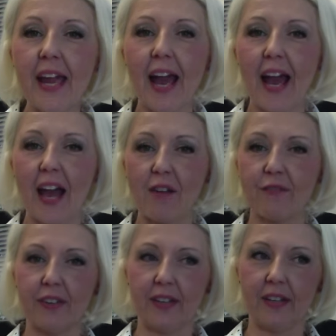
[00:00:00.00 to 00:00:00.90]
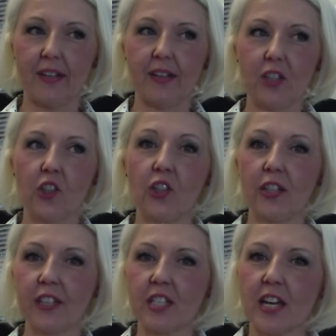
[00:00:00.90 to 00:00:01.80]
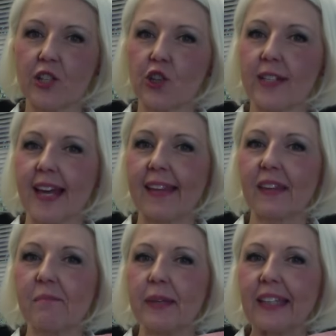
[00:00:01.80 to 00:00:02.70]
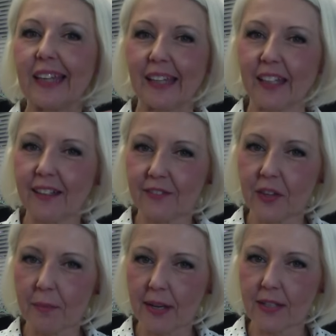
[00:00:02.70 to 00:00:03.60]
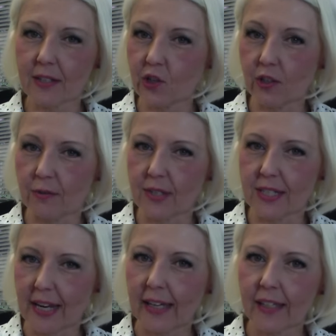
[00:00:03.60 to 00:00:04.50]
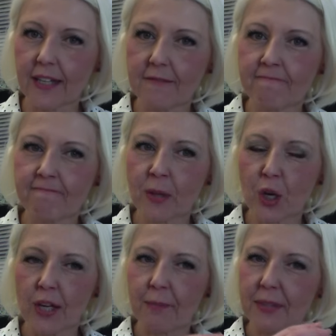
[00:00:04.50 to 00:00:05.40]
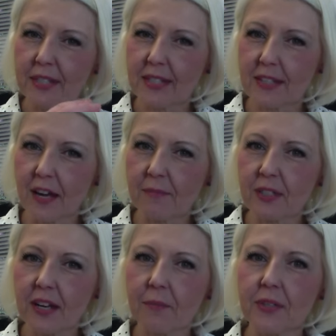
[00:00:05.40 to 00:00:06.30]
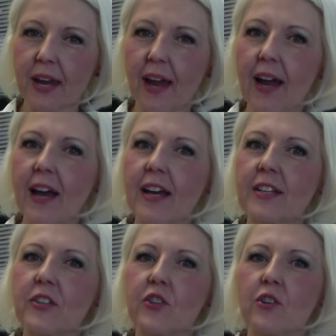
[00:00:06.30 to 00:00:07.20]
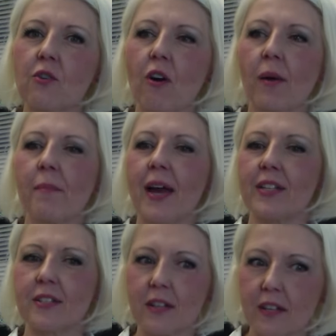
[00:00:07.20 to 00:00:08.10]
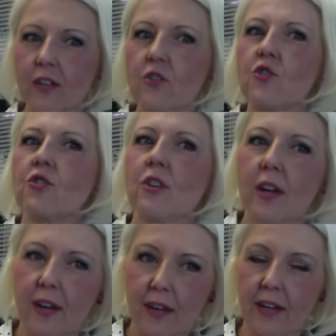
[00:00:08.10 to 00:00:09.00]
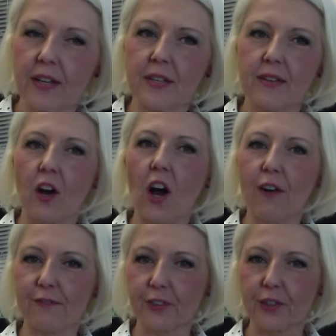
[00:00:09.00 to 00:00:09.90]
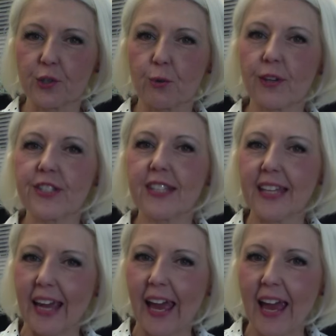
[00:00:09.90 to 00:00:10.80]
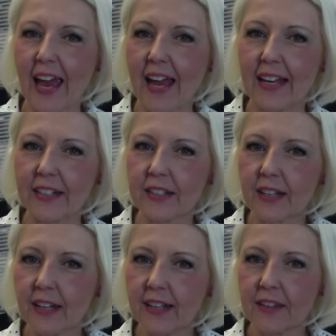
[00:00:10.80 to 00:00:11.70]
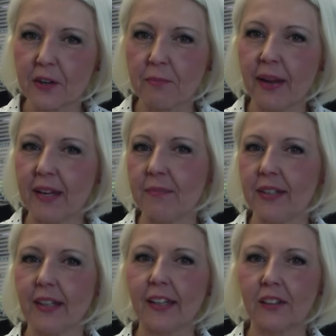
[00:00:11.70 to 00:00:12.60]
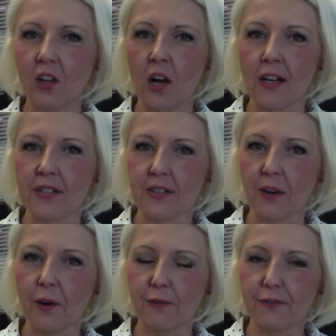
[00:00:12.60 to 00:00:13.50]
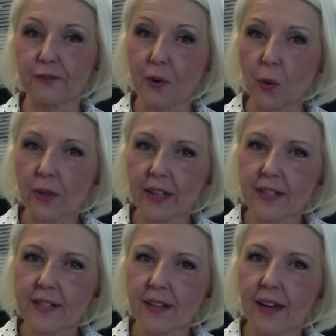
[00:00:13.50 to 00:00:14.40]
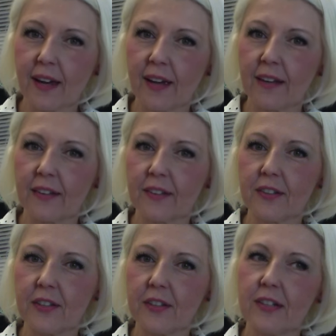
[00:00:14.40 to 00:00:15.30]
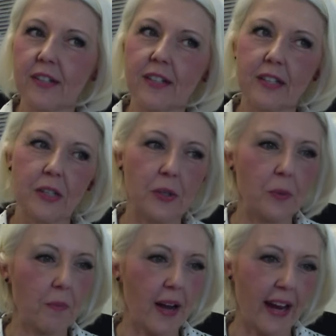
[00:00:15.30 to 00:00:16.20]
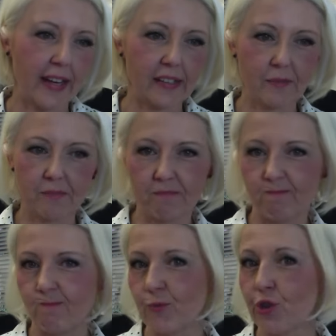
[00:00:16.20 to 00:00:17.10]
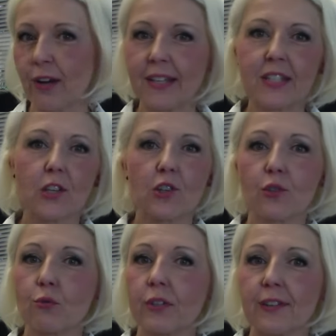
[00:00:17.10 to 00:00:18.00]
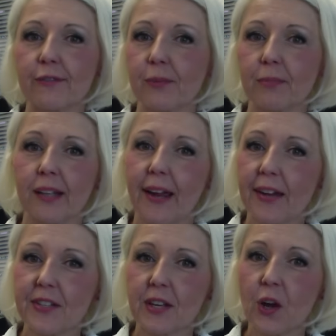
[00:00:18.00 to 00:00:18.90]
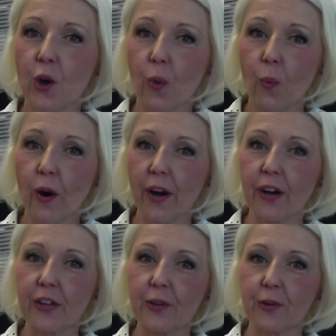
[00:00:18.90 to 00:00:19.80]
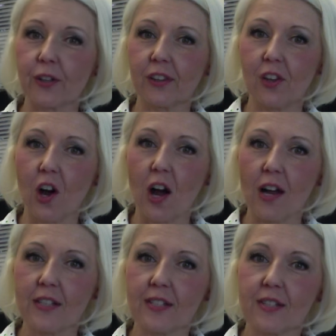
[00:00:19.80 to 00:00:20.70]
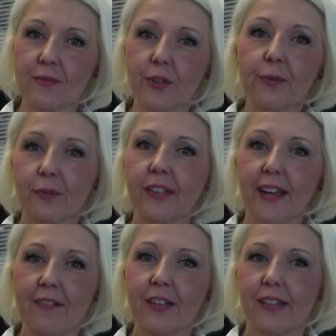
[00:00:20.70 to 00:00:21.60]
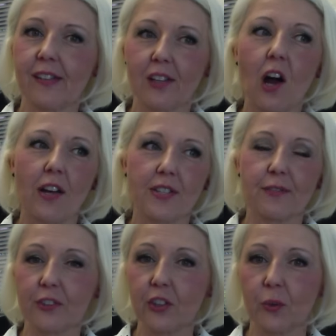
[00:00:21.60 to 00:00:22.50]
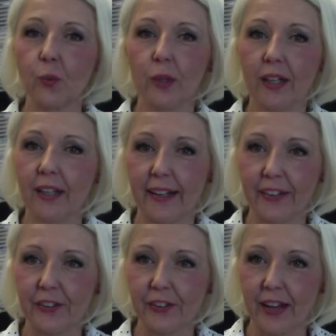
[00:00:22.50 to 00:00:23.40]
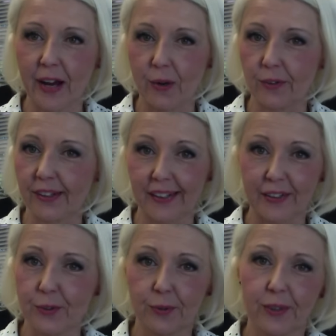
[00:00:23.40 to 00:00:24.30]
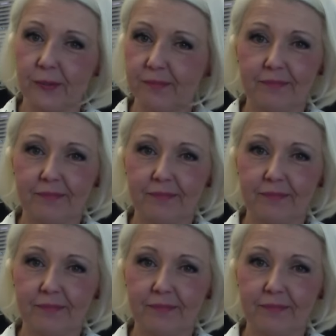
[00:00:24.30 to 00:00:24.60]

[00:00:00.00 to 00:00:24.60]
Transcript: have good intentions at the beginning of the message and you state it, but sometimes as your message is offered towards the end, there may be a loss of focus and you might transition to a different place where you really have a loss of goodwill and you're now getting to a